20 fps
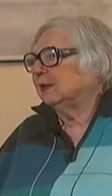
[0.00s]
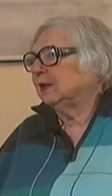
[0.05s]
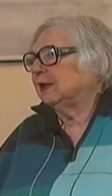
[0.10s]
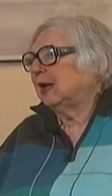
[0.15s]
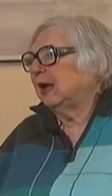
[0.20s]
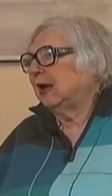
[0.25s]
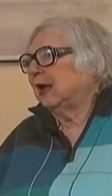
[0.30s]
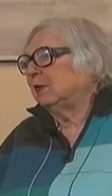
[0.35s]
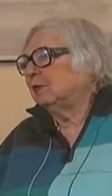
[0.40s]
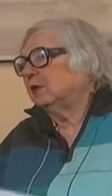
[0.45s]
I,
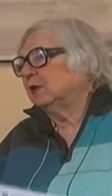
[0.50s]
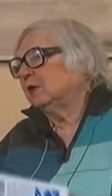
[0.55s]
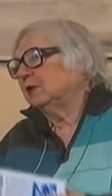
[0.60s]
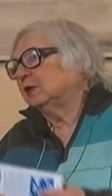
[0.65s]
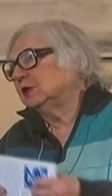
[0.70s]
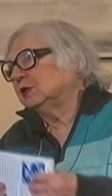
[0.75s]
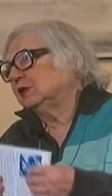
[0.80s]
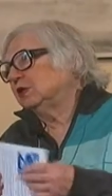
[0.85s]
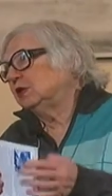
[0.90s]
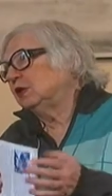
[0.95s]

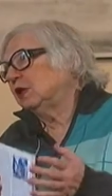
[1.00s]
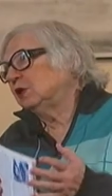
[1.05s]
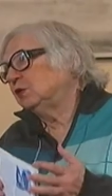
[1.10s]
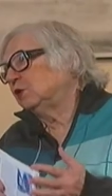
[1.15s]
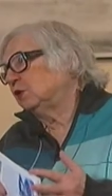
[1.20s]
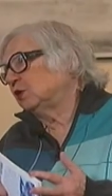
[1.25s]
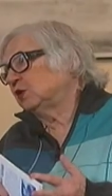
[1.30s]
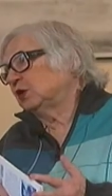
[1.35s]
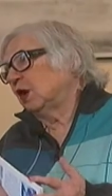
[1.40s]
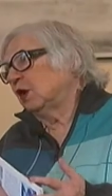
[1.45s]
uh,
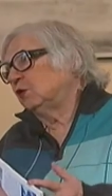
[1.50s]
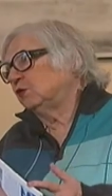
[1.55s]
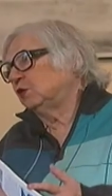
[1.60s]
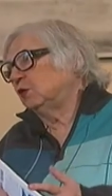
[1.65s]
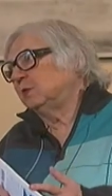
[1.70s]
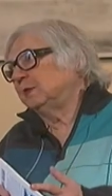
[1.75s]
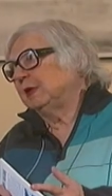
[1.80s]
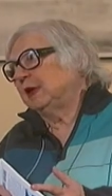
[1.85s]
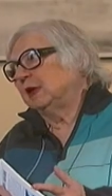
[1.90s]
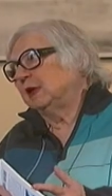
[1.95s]
Sundquist called
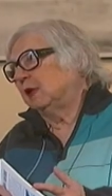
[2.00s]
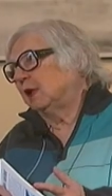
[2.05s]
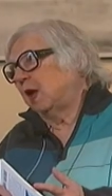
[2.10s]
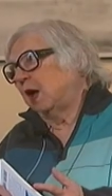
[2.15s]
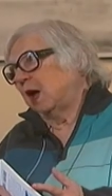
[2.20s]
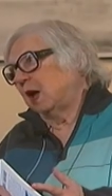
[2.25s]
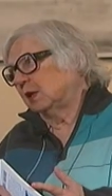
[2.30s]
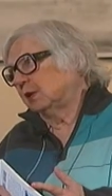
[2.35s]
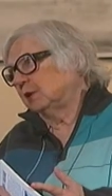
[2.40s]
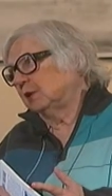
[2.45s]
on me a
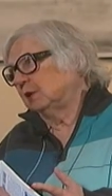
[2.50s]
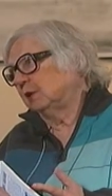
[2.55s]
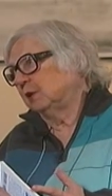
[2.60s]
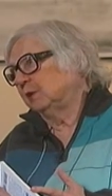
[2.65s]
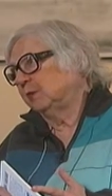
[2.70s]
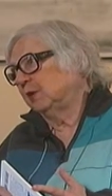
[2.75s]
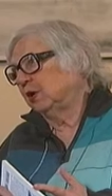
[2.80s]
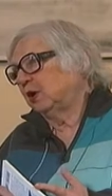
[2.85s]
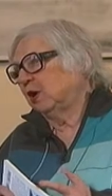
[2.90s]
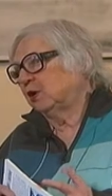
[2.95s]
lot
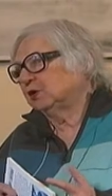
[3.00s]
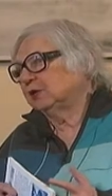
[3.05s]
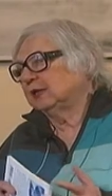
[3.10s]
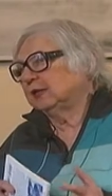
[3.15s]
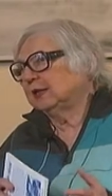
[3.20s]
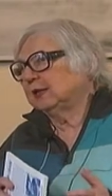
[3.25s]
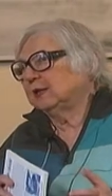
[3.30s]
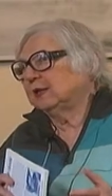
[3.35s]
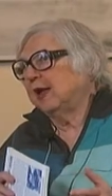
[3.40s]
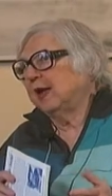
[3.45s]
okay. because
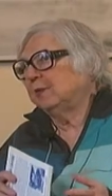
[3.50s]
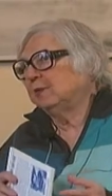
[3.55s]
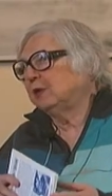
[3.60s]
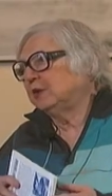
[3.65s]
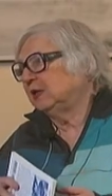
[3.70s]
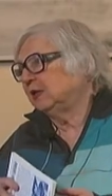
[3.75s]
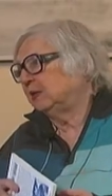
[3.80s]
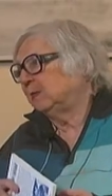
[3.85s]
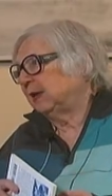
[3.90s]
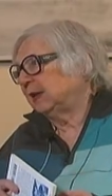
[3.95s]
at the time
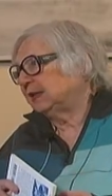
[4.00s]
we did the